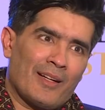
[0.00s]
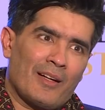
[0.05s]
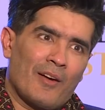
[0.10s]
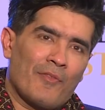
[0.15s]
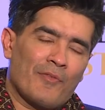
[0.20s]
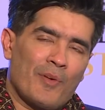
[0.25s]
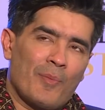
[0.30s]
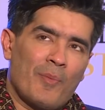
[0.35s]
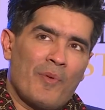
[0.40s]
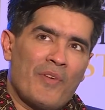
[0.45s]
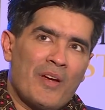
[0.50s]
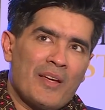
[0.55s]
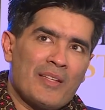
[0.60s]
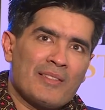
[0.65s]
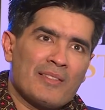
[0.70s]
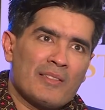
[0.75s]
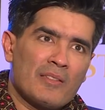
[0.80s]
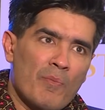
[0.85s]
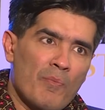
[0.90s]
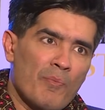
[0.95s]
I come from a very
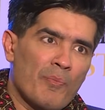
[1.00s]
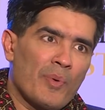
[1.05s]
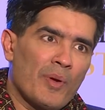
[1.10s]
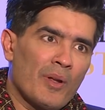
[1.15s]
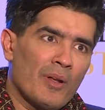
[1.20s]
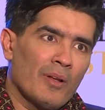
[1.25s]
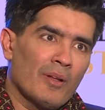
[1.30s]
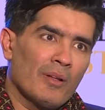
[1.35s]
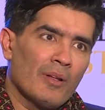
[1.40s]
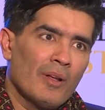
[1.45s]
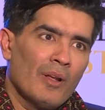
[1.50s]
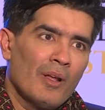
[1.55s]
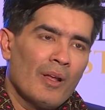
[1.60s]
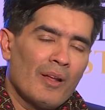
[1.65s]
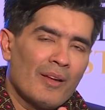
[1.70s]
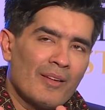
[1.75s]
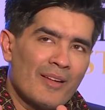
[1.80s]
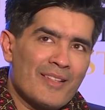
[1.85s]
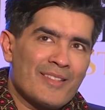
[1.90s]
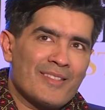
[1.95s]

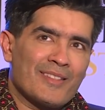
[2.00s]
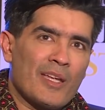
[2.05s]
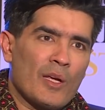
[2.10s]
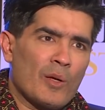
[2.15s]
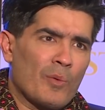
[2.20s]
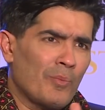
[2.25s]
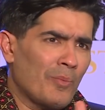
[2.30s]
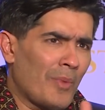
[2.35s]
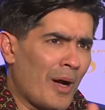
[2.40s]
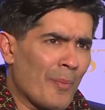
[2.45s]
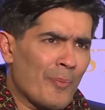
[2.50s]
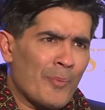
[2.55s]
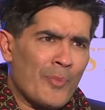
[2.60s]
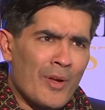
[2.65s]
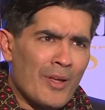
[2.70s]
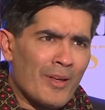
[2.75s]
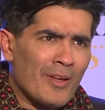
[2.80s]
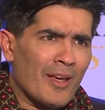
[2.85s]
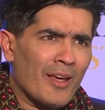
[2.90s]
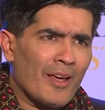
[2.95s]
simplistic
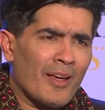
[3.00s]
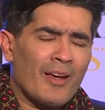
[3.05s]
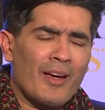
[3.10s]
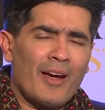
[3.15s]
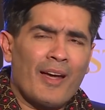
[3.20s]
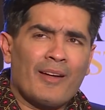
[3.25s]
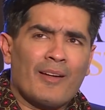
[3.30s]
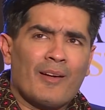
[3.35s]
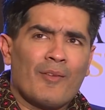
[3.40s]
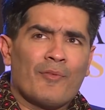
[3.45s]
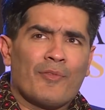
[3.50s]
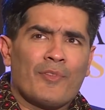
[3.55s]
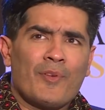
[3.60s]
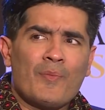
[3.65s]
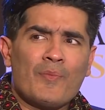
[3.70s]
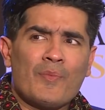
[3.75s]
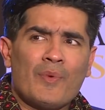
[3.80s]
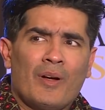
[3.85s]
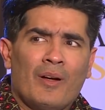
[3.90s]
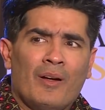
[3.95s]
upbringing. I come
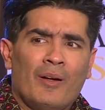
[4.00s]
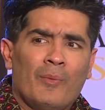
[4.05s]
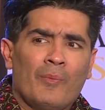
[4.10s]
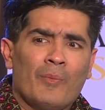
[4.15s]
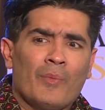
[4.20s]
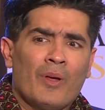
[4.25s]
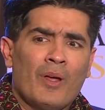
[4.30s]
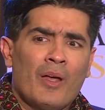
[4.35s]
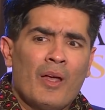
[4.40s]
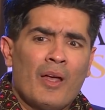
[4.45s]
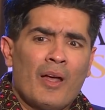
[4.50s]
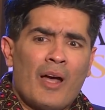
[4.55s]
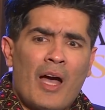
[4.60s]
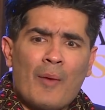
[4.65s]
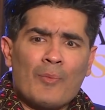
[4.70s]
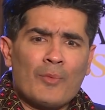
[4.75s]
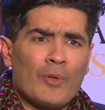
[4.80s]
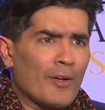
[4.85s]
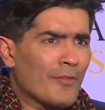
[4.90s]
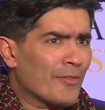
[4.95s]
from, um,
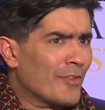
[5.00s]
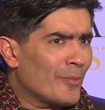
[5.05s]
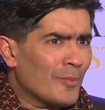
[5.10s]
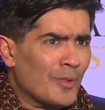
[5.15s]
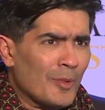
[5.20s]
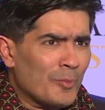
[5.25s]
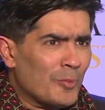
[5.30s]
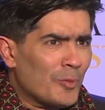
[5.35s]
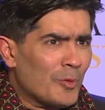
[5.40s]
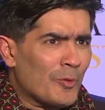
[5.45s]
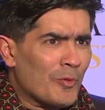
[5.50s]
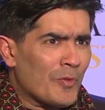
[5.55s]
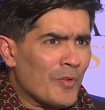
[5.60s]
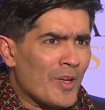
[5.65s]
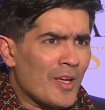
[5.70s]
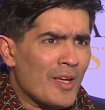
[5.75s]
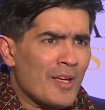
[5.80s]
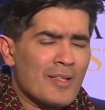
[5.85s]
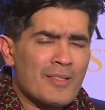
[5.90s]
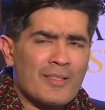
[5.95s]
I'm not from the
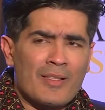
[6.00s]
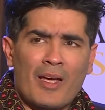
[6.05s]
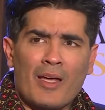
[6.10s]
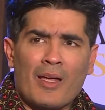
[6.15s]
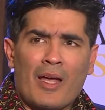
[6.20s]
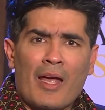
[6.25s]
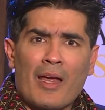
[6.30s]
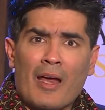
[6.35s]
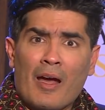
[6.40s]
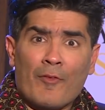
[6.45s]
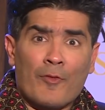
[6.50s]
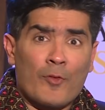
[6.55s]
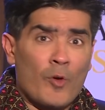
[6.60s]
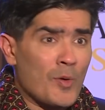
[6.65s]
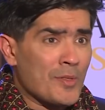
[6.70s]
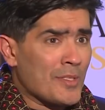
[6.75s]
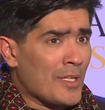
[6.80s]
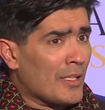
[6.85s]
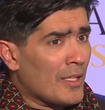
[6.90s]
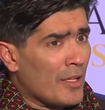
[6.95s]
movies. I, I, of
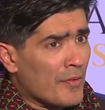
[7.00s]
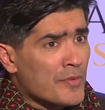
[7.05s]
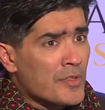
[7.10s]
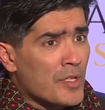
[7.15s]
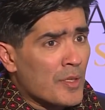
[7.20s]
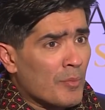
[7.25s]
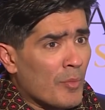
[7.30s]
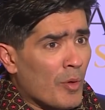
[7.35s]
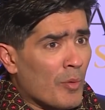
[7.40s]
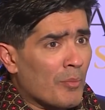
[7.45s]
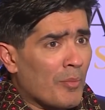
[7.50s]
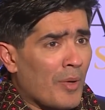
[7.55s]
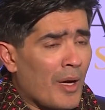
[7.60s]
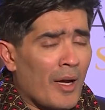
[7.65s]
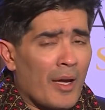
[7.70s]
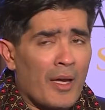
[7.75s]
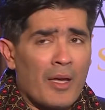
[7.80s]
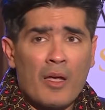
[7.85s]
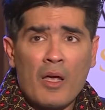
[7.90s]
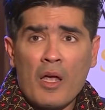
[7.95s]
course, I lived in
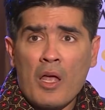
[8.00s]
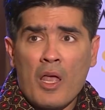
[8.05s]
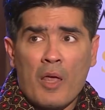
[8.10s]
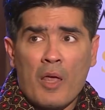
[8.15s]
Mumbai,